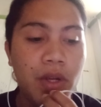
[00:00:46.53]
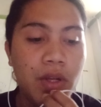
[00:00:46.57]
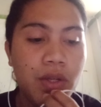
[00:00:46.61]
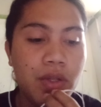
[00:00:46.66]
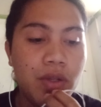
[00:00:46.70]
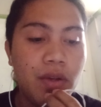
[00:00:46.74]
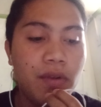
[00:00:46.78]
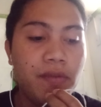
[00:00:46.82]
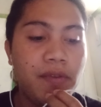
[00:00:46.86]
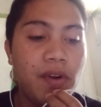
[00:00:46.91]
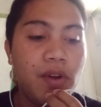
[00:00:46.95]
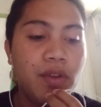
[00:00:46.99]

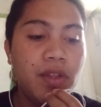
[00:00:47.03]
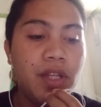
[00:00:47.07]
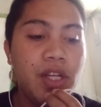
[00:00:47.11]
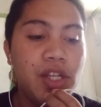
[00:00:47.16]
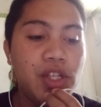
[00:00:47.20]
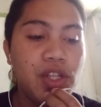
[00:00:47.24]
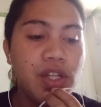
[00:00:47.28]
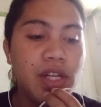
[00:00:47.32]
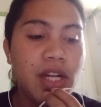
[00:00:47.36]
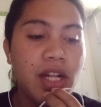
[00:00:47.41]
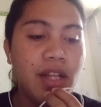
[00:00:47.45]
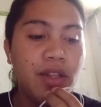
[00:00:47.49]
So
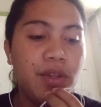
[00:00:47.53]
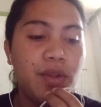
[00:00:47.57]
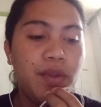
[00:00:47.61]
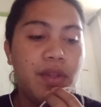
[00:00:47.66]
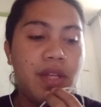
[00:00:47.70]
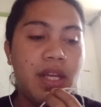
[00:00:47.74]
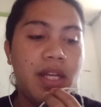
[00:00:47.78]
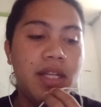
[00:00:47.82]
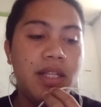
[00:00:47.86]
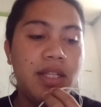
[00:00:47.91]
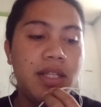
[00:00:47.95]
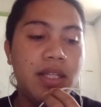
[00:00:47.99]
foundational to
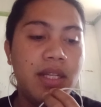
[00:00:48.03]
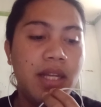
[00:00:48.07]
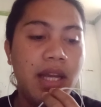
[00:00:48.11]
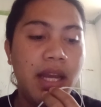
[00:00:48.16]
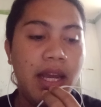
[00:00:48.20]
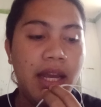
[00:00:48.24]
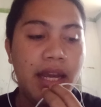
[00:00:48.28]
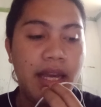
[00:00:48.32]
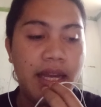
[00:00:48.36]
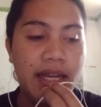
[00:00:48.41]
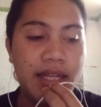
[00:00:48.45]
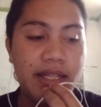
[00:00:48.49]
this
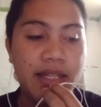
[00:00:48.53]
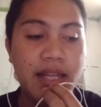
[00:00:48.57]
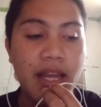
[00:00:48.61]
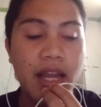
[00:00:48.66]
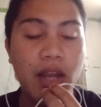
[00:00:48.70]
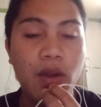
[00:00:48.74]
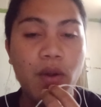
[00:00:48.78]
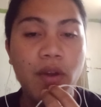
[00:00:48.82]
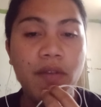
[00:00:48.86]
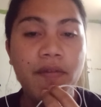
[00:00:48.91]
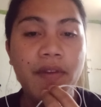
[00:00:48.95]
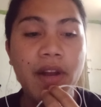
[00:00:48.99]
is the
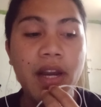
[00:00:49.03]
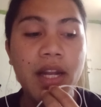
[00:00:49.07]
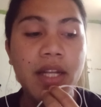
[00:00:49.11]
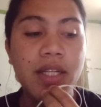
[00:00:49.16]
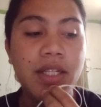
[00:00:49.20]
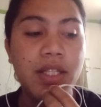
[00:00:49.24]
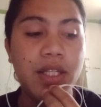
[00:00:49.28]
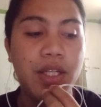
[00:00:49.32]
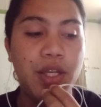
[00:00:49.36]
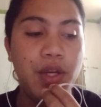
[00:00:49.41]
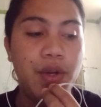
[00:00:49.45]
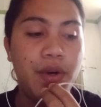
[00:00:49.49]

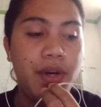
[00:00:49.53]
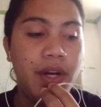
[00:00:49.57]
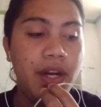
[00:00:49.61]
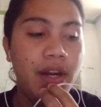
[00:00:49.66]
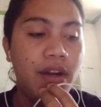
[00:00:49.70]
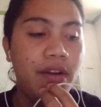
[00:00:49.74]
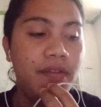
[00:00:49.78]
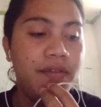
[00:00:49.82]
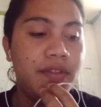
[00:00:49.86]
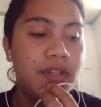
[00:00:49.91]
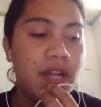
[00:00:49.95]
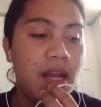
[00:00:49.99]
equivalence theory
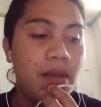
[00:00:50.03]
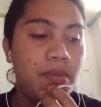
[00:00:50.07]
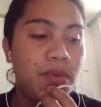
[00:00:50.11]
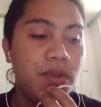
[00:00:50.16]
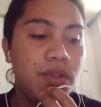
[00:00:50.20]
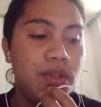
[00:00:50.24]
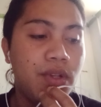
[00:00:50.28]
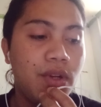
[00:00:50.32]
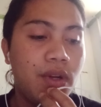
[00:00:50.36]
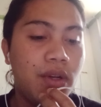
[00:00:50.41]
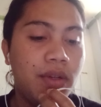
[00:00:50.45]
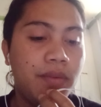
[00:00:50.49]
of
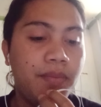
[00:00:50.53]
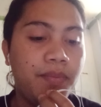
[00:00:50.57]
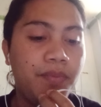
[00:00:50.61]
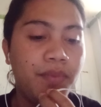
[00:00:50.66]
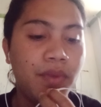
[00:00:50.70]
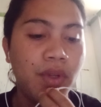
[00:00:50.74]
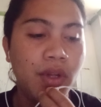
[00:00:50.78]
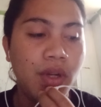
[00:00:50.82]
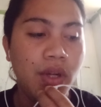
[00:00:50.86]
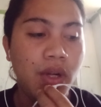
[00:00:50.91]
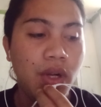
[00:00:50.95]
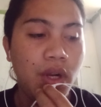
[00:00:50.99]
Simonson.
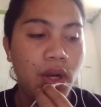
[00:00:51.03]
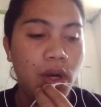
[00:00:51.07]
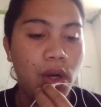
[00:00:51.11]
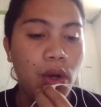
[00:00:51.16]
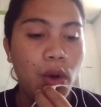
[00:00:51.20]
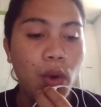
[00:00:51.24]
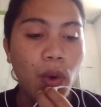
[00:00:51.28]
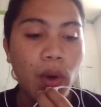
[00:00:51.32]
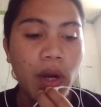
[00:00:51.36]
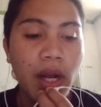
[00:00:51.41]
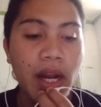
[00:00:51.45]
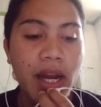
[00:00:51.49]

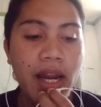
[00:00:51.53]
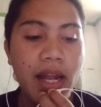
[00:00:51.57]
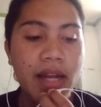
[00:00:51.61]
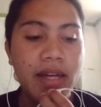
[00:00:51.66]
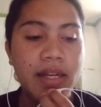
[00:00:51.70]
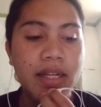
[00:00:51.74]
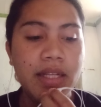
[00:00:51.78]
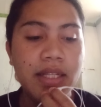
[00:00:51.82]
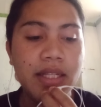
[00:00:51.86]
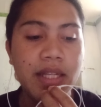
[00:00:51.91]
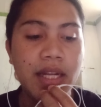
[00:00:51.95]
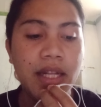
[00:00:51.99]
Local and
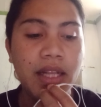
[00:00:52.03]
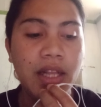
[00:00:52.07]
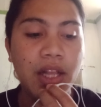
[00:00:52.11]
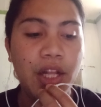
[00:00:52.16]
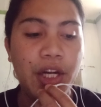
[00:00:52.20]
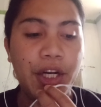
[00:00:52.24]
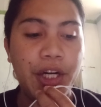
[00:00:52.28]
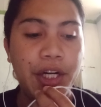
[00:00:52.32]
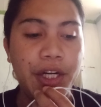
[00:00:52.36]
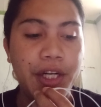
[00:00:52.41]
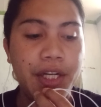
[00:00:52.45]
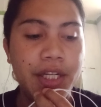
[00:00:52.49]
distant
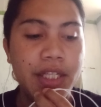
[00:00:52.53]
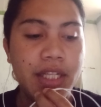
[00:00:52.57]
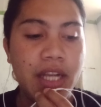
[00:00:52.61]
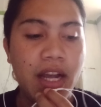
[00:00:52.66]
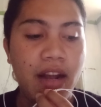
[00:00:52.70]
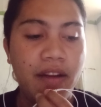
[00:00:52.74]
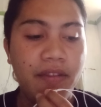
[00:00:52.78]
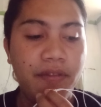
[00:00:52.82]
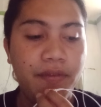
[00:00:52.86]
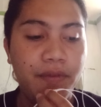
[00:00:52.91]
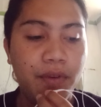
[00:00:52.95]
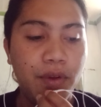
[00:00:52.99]

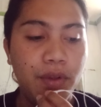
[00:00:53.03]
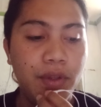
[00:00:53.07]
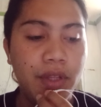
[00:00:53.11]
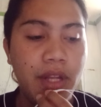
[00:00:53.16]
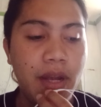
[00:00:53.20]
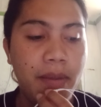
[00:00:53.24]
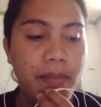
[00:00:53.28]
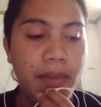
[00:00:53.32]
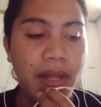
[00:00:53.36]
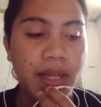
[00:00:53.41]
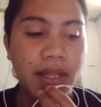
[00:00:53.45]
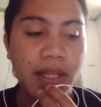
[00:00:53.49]
learners have
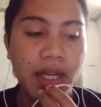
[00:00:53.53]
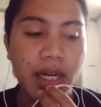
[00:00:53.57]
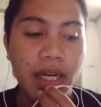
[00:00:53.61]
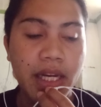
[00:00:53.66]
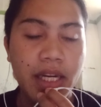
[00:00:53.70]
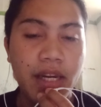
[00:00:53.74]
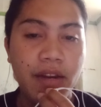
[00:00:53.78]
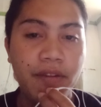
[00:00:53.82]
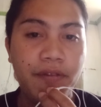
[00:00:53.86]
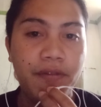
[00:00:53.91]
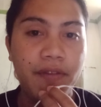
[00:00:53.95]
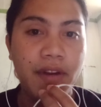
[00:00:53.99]
fundamentally
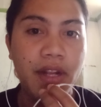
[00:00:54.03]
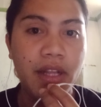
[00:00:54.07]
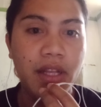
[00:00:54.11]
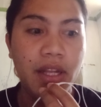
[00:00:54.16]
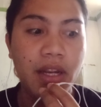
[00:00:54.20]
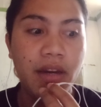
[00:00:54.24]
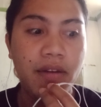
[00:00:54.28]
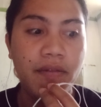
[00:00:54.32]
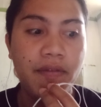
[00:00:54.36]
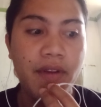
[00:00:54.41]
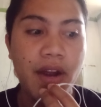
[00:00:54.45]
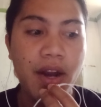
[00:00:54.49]
different
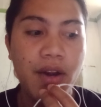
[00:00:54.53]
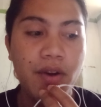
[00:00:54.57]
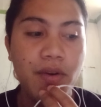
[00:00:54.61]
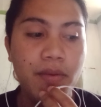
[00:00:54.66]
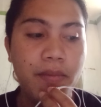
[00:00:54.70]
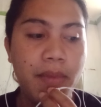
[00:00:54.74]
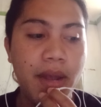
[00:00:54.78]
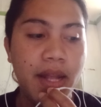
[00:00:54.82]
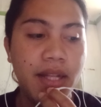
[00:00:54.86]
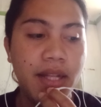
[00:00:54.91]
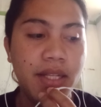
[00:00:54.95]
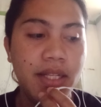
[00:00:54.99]

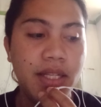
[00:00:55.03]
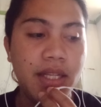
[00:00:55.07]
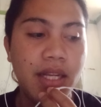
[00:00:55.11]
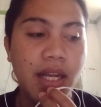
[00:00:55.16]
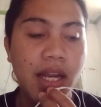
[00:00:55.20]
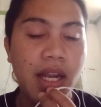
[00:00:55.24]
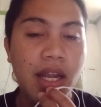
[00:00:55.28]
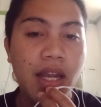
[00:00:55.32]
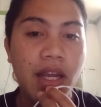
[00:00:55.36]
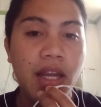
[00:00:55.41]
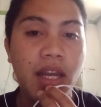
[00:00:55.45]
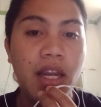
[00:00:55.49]
environments
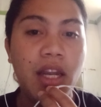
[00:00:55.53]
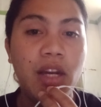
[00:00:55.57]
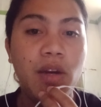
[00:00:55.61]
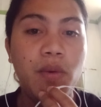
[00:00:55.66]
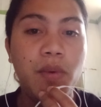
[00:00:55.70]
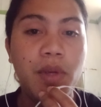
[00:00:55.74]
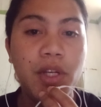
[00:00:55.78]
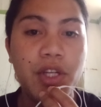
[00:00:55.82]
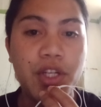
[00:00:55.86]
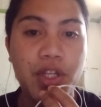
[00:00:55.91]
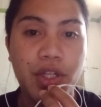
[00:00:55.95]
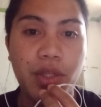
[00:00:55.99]
in
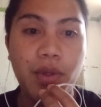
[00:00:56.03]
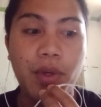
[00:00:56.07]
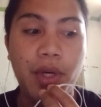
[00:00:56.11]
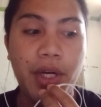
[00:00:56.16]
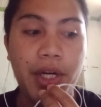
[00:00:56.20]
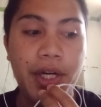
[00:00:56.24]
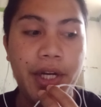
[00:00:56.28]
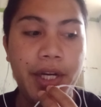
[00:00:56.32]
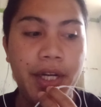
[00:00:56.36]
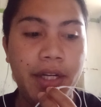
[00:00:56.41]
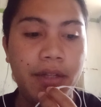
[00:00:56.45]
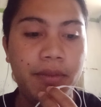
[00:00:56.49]
which to
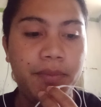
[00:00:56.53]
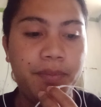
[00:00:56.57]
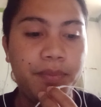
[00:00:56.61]
learn.